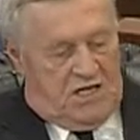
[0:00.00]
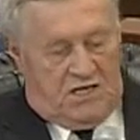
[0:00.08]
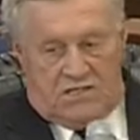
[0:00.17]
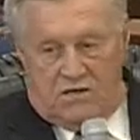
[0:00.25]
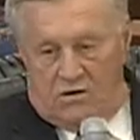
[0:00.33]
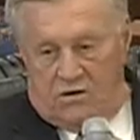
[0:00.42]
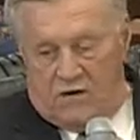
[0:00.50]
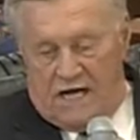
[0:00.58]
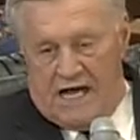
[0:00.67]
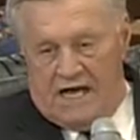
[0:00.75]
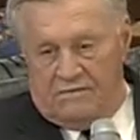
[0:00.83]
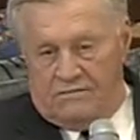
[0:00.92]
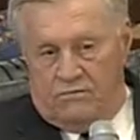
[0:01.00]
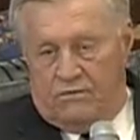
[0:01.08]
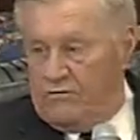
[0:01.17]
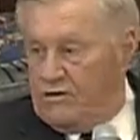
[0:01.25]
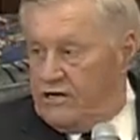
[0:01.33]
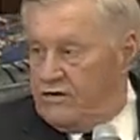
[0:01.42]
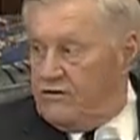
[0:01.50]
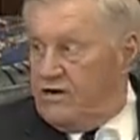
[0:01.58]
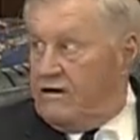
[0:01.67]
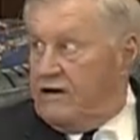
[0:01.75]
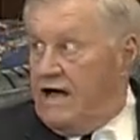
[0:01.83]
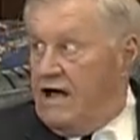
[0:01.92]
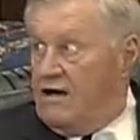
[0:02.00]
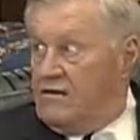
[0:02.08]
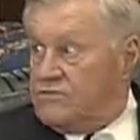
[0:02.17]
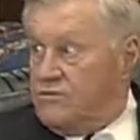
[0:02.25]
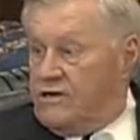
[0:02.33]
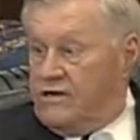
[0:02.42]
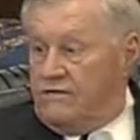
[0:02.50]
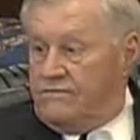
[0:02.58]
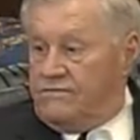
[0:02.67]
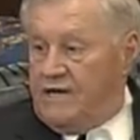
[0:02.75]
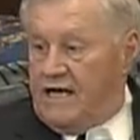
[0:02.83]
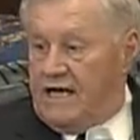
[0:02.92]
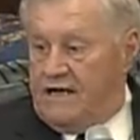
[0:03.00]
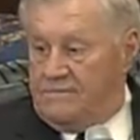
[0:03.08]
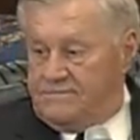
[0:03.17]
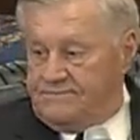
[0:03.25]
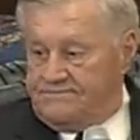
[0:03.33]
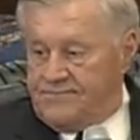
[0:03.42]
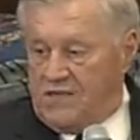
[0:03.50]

So what we're going to do here now is we're going